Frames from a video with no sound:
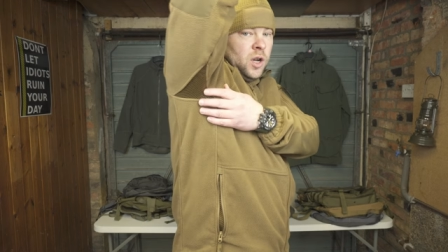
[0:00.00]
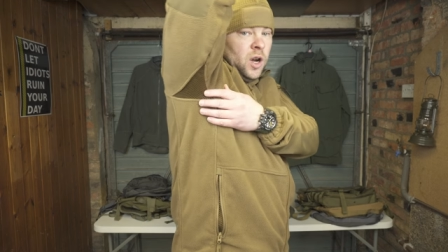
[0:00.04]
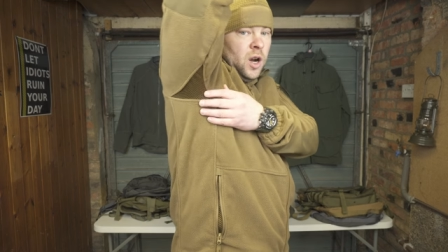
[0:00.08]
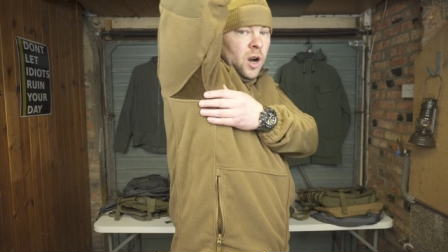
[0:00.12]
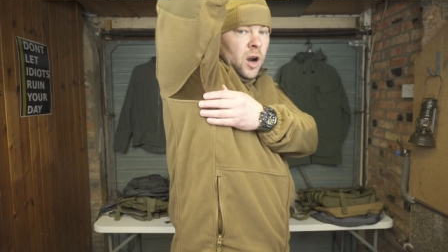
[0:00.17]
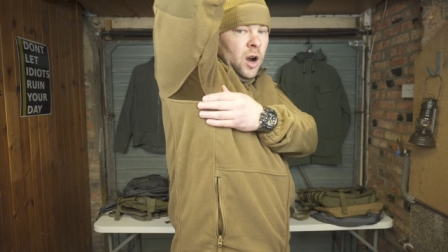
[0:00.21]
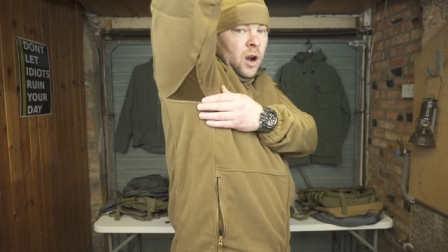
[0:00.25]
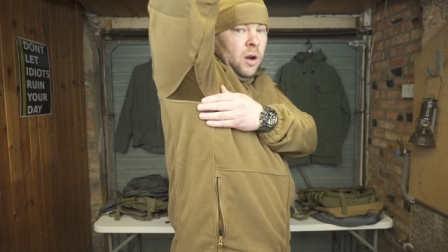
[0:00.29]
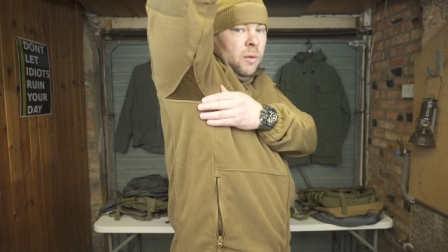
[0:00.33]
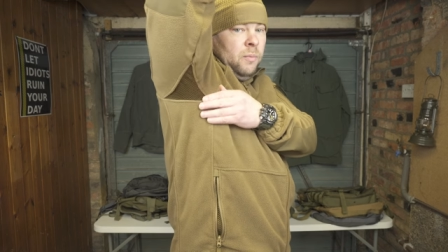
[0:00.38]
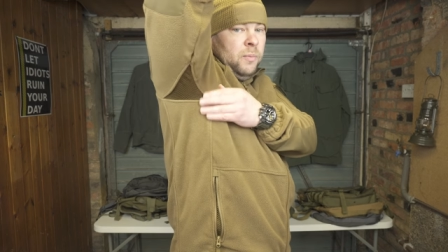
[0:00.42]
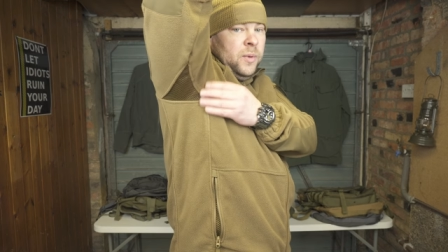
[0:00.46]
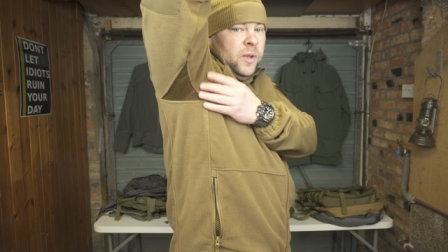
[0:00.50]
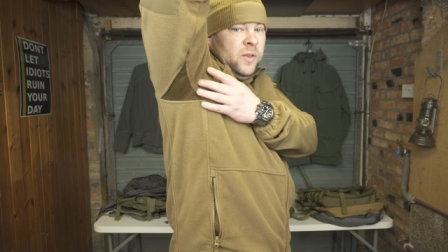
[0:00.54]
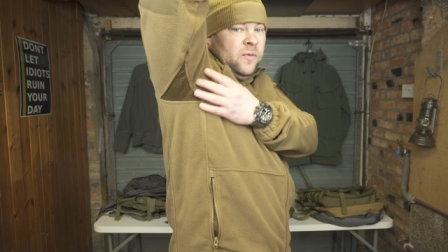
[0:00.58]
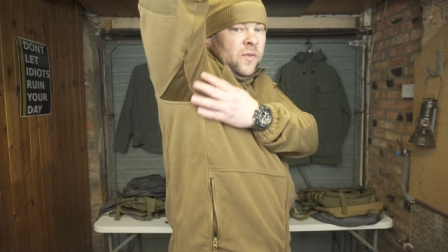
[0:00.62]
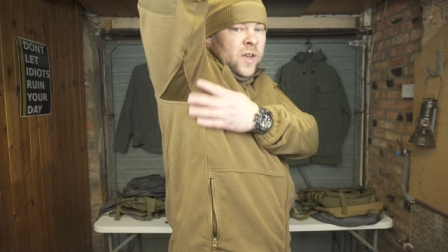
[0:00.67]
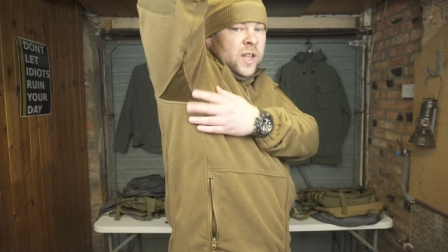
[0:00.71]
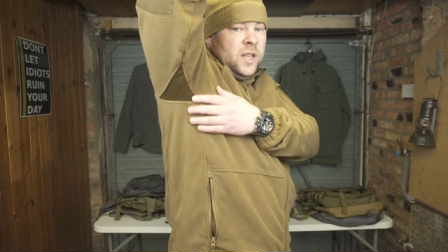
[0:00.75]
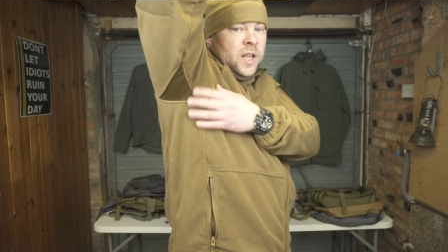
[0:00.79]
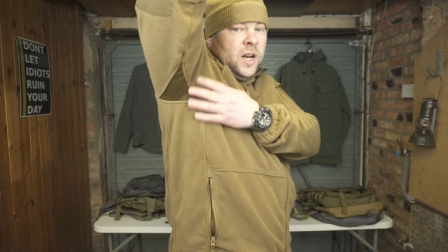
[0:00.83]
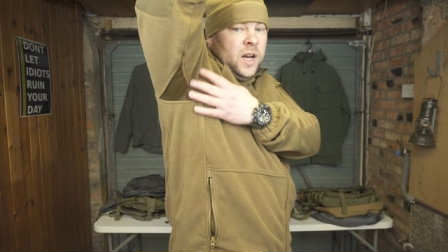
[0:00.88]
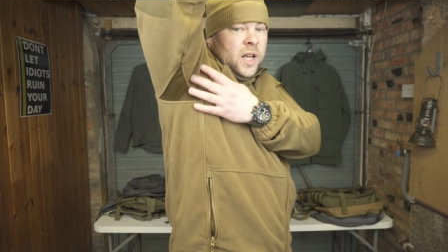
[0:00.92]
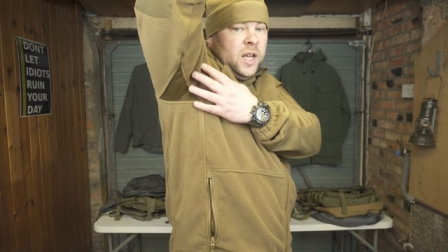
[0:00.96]
the armpit
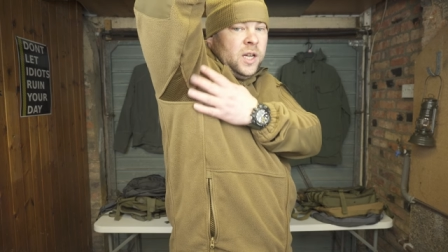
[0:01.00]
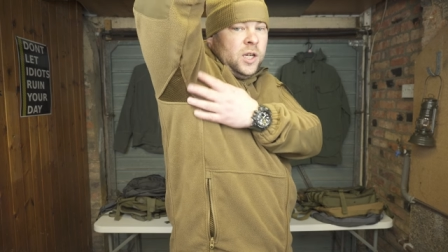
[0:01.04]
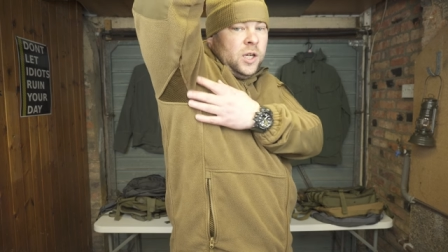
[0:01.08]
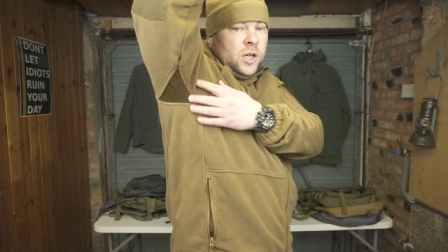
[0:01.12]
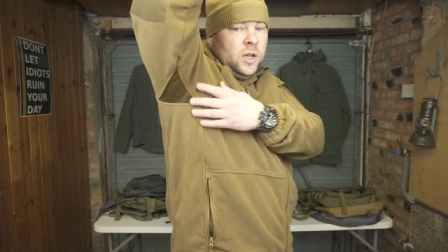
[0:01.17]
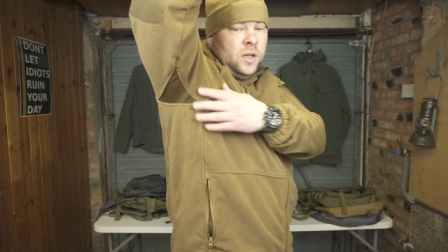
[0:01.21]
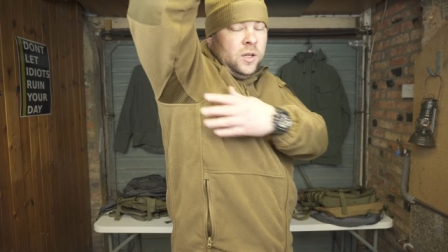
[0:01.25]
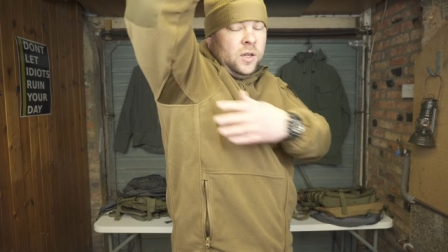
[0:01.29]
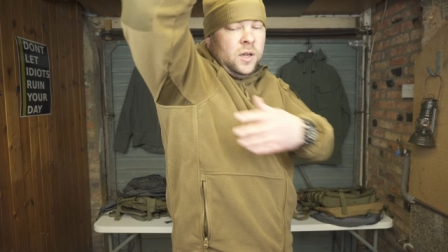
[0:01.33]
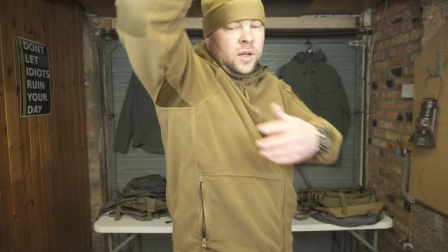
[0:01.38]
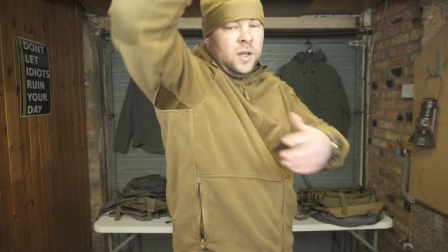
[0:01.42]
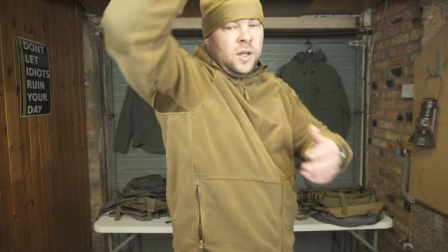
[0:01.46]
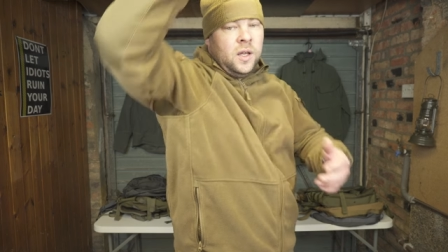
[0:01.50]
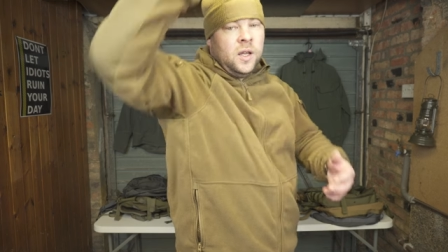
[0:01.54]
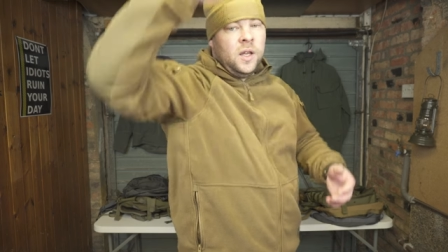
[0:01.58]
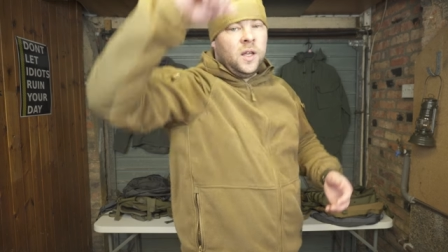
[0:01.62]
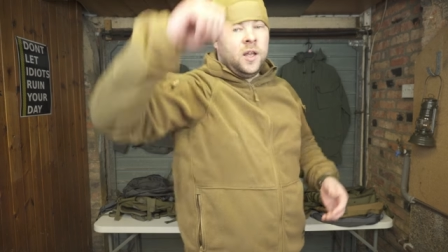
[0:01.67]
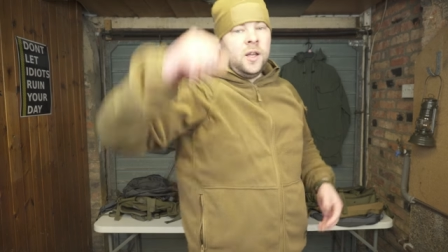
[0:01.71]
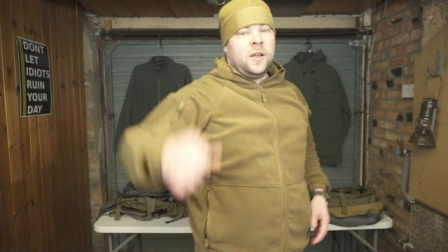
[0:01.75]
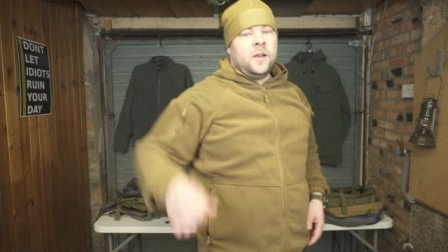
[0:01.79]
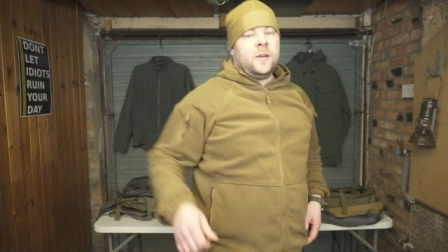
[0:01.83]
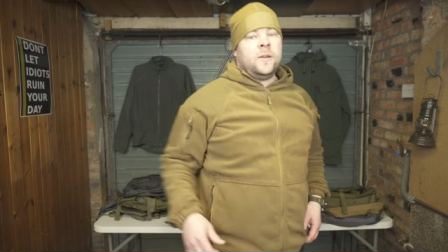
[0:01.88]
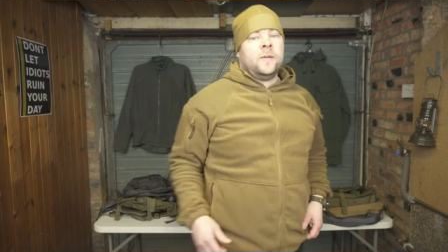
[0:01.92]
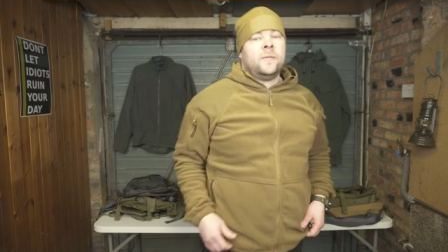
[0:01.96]
ventilation,
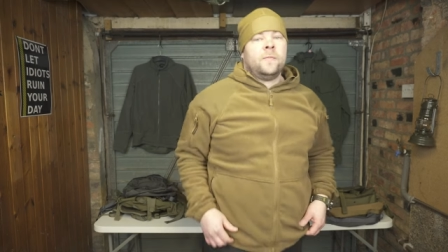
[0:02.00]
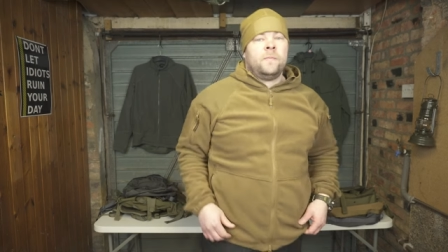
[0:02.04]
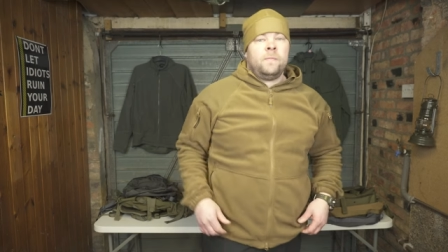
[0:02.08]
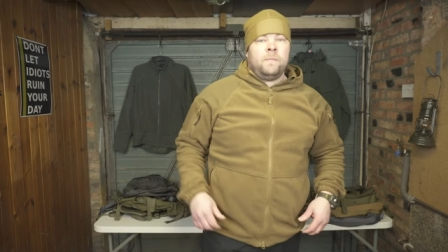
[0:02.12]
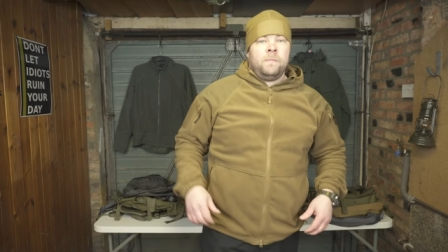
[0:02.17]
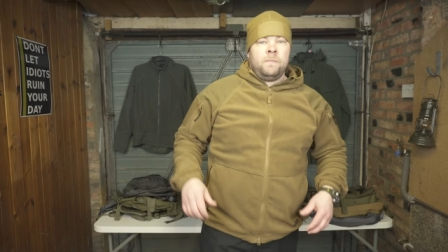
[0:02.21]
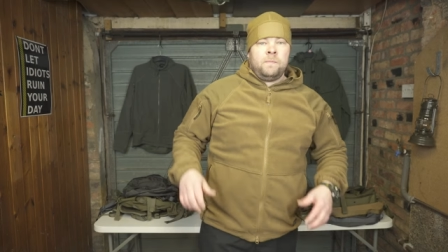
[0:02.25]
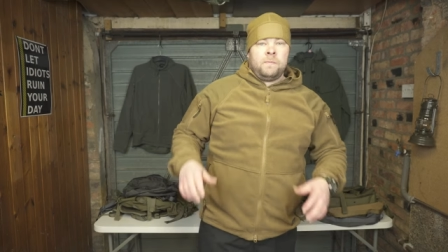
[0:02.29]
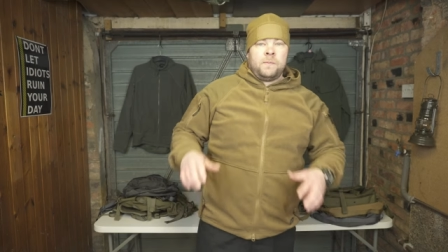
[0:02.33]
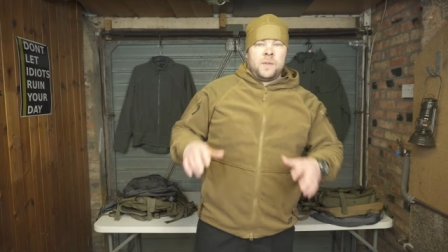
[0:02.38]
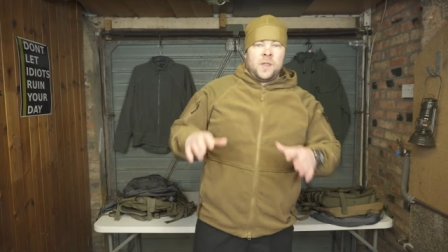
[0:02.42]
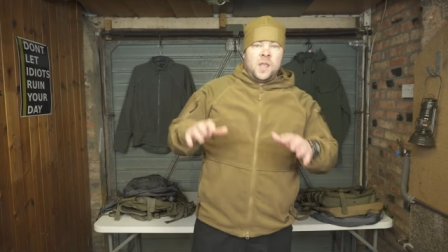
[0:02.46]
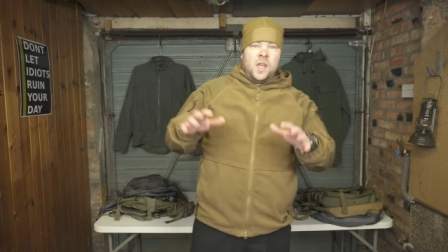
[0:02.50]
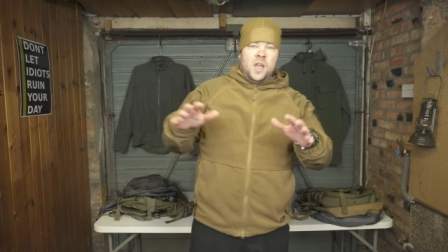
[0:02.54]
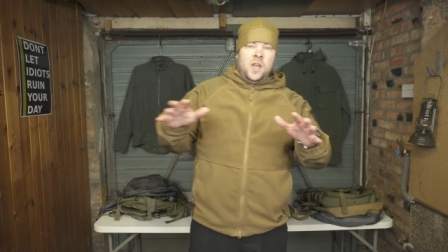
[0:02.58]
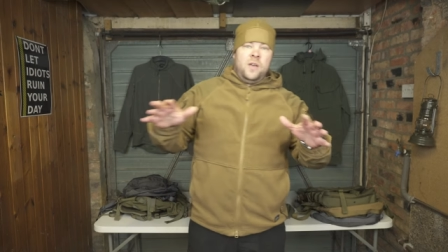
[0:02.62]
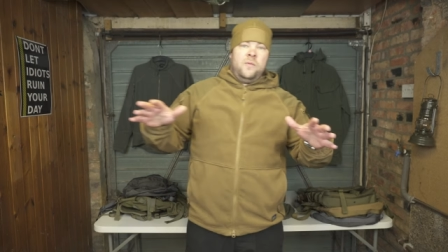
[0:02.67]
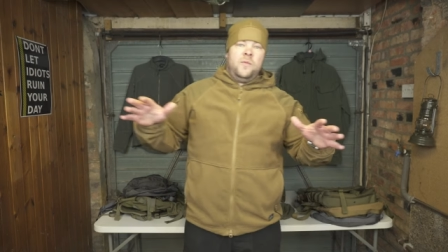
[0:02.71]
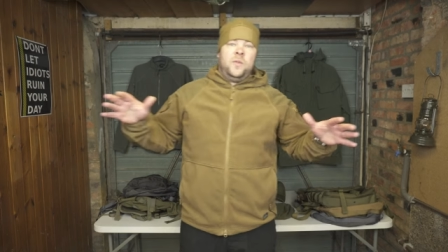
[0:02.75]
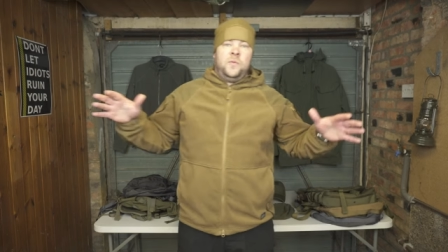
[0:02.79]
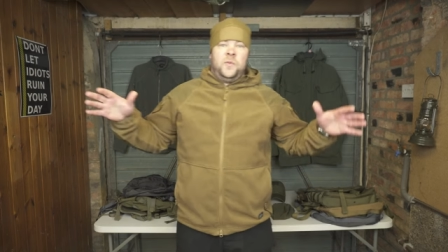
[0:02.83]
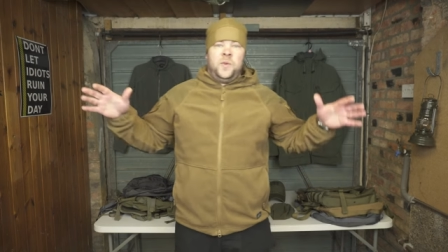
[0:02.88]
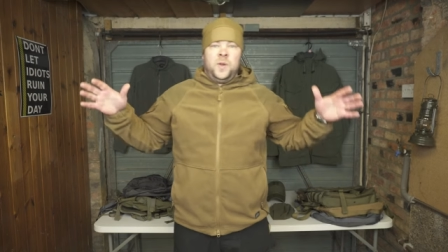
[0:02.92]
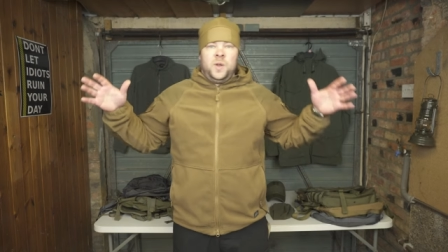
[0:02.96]

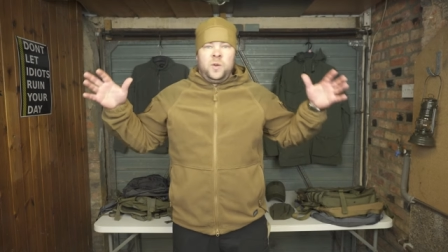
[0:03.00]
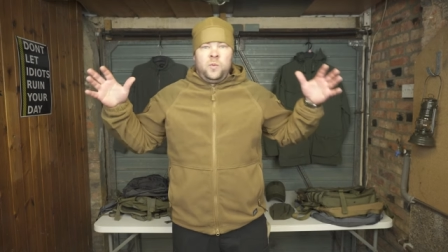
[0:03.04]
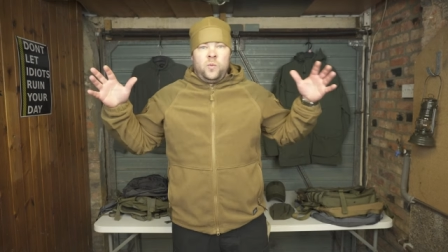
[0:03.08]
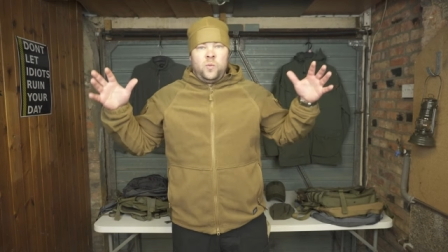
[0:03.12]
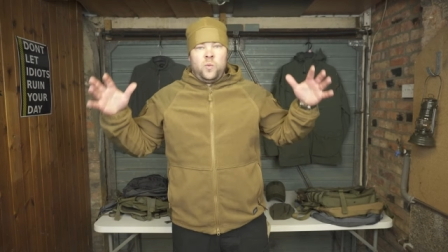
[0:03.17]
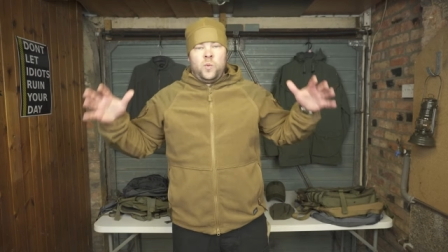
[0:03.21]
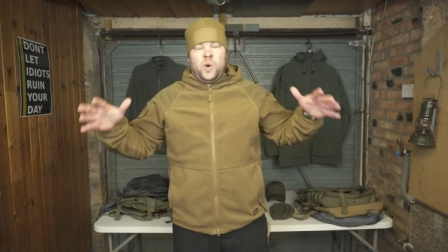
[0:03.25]
everything